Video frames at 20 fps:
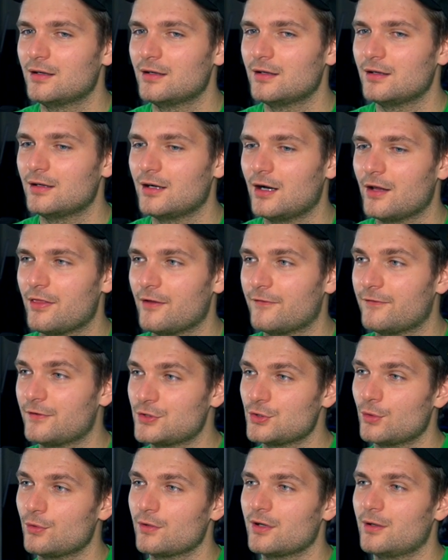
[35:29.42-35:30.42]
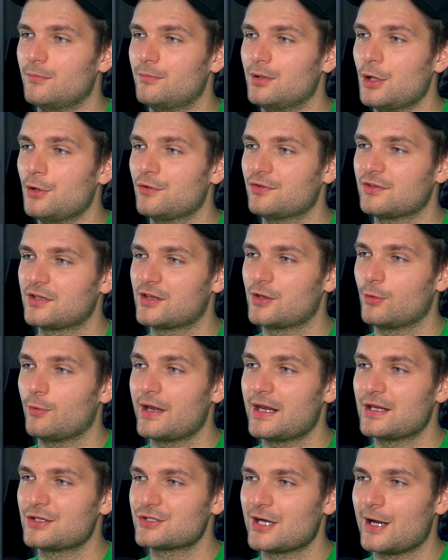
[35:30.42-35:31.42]
the fedora blows into the
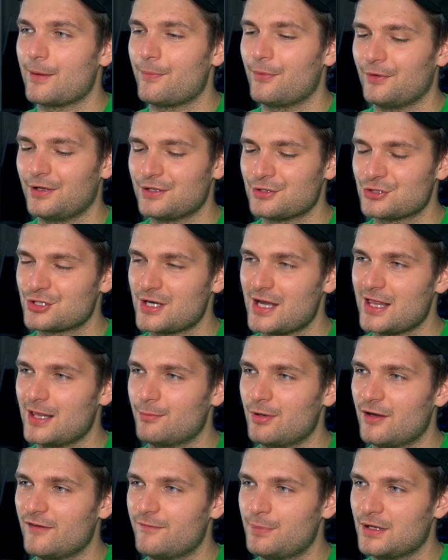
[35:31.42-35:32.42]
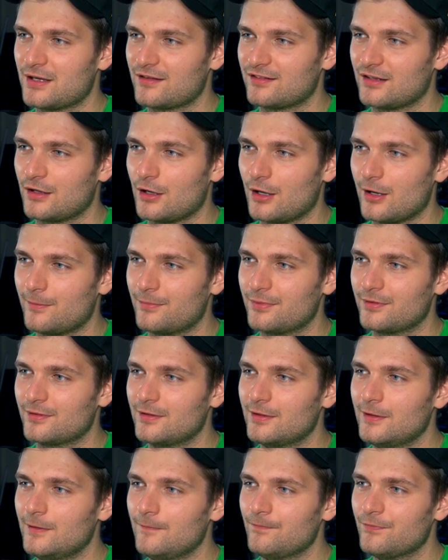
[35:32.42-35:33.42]
wedding chapel and Shia LaBeouf picks it up
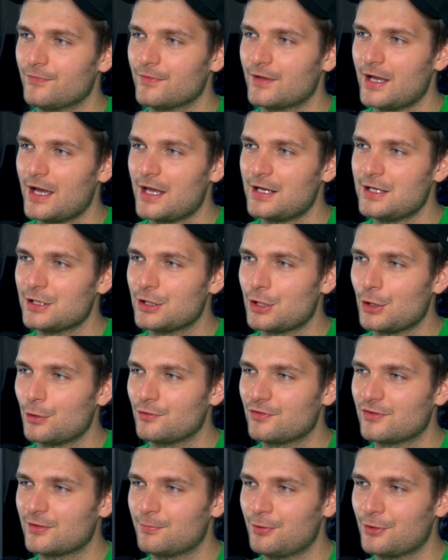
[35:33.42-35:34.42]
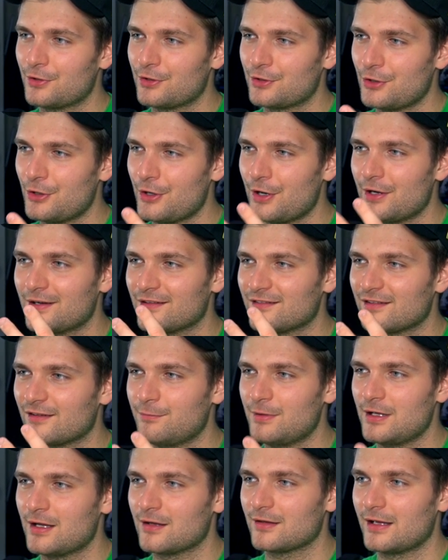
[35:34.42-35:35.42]
and he goes to put it on as if
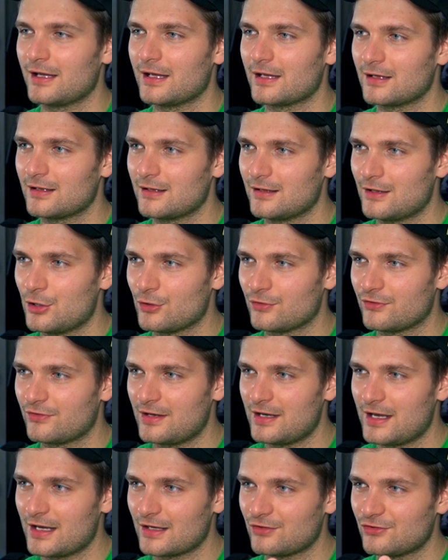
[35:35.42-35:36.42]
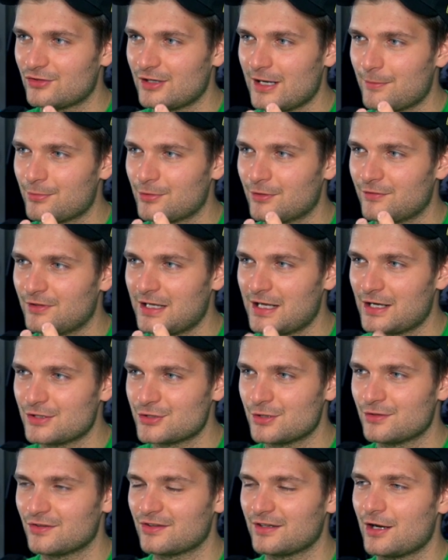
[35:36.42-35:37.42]
being like, here's the next chapter of Indiana
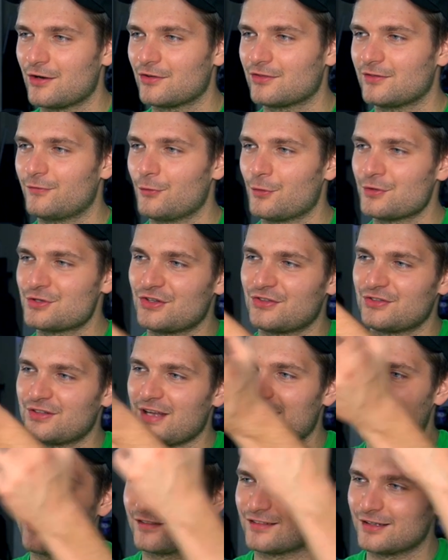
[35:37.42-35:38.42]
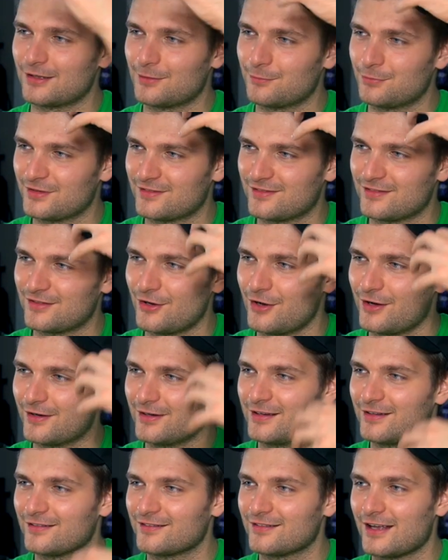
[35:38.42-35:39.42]
Jones, and Harrison Ford just takes it and puts it on, and
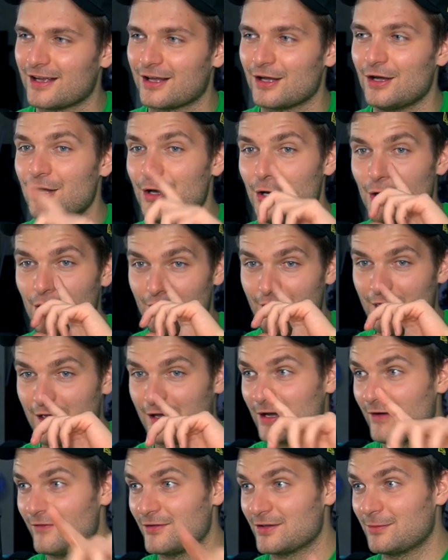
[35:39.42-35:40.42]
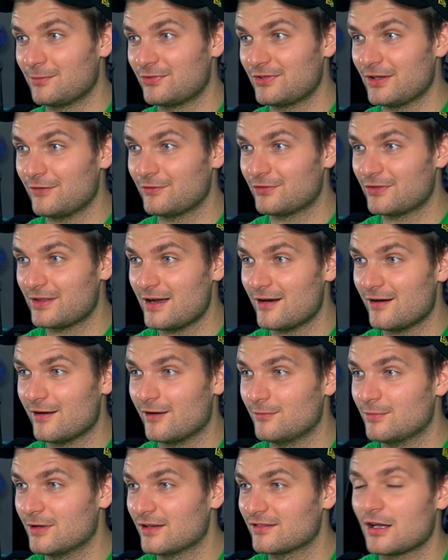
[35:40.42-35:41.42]
it's like they covered themselves there,
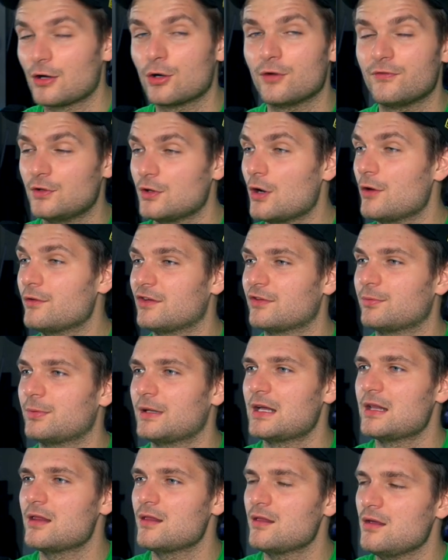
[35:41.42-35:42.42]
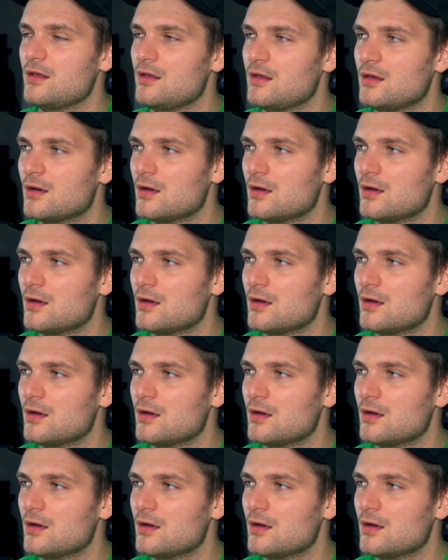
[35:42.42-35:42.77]
because I don't know if you know this, but in the